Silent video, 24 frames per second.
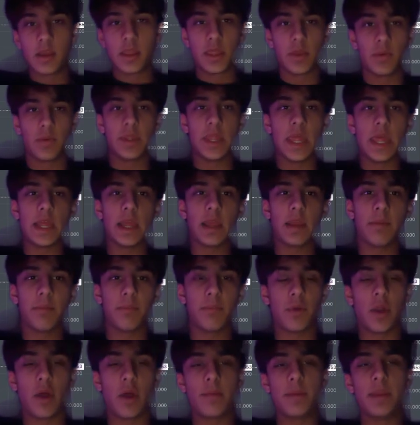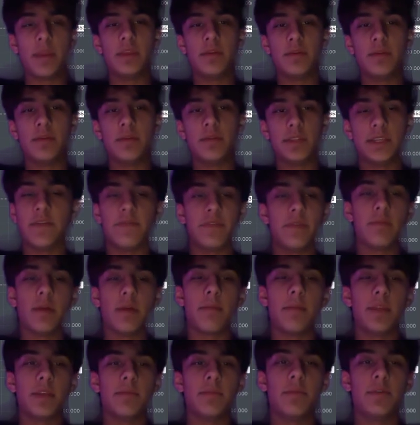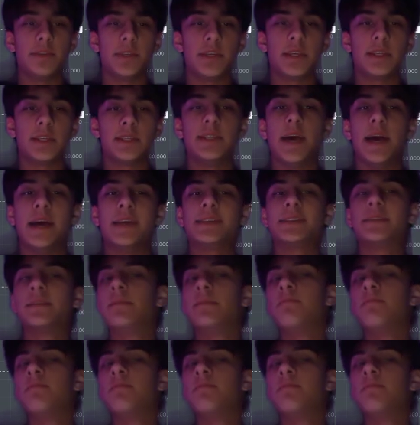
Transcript: the one that this definitely brought me the most success